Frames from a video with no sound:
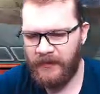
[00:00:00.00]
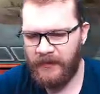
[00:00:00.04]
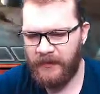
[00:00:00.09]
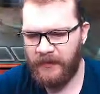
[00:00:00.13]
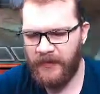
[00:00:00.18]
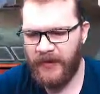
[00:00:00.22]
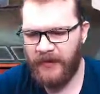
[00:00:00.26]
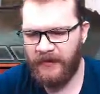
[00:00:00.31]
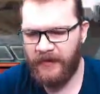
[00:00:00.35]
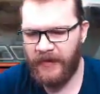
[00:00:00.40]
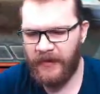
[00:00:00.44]

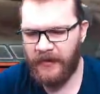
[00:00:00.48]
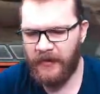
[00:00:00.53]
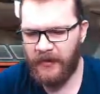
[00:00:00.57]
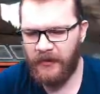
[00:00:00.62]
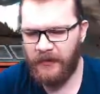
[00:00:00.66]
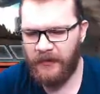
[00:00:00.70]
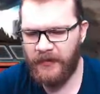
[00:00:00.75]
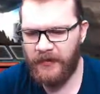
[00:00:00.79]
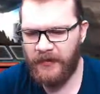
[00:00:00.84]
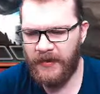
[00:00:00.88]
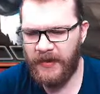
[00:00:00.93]
By the way, I
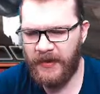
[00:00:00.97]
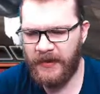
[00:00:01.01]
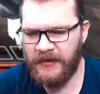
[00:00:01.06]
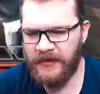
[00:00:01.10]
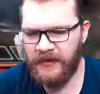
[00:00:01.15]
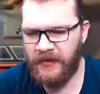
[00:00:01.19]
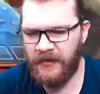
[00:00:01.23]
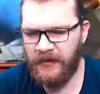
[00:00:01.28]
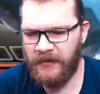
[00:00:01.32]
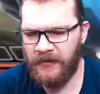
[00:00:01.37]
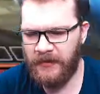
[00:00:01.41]
hope your day is
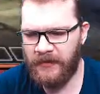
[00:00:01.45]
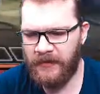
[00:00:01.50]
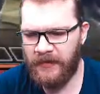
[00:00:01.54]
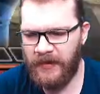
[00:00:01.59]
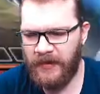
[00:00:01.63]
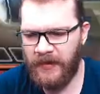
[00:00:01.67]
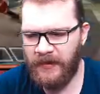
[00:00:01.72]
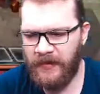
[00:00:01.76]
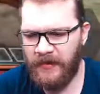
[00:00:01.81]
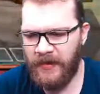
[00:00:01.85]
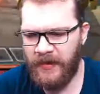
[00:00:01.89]
go
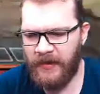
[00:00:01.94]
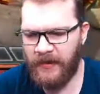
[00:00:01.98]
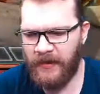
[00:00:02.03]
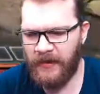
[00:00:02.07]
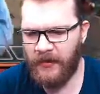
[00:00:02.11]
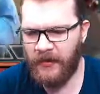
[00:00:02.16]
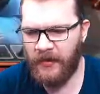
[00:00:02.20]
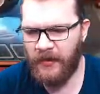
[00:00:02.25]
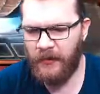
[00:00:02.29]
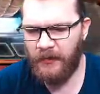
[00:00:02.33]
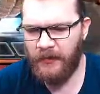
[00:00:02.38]
I
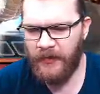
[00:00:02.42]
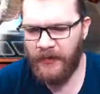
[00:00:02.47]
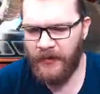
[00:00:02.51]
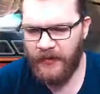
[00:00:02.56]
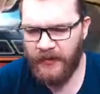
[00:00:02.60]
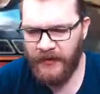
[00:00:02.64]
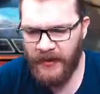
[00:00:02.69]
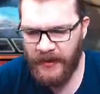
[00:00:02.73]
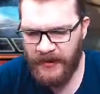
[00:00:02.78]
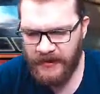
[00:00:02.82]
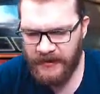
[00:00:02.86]
hope your
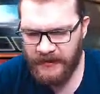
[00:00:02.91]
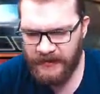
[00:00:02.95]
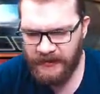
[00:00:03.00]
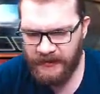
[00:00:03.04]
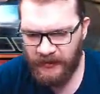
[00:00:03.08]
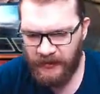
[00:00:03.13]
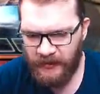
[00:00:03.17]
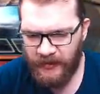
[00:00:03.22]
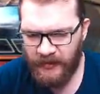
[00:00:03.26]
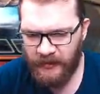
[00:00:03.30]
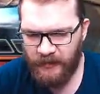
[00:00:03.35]
day is
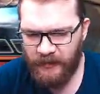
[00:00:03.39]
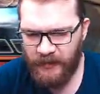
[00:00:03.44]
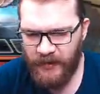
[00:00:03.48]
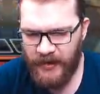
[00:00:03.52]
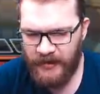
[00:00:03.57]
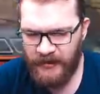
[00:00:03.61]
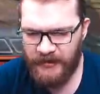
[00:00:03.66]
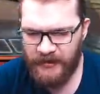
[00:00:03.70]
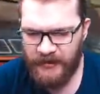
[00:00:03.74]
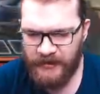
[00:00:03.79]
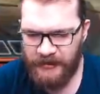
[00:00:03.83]
going
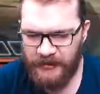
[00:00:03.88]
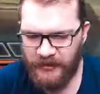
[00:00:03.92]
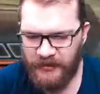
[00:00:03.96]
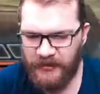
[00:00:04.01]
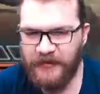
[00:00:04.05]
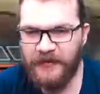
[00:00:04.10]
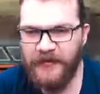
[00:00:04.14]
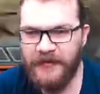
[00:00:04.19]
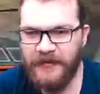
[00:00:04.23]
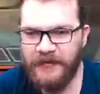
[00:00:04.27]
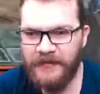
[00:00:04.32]
better,
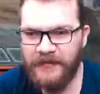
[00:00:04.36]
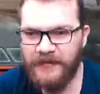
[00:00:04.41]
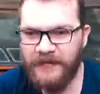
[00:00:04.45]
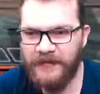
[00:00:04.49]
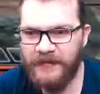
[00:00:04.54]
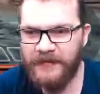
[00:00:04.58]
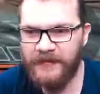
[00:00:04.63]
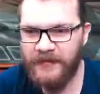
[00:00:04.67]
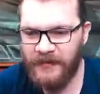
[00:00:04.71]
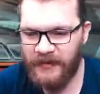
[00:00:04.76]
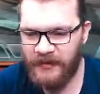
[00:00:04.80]
John.
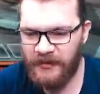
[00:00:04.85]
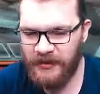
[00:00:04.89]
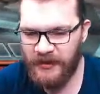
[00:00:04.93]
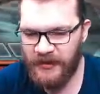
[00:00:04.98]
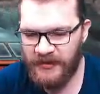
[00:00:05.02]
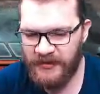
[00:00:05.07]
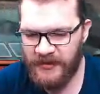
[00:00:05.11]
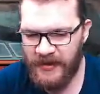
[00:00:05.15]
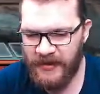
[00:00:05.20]
Just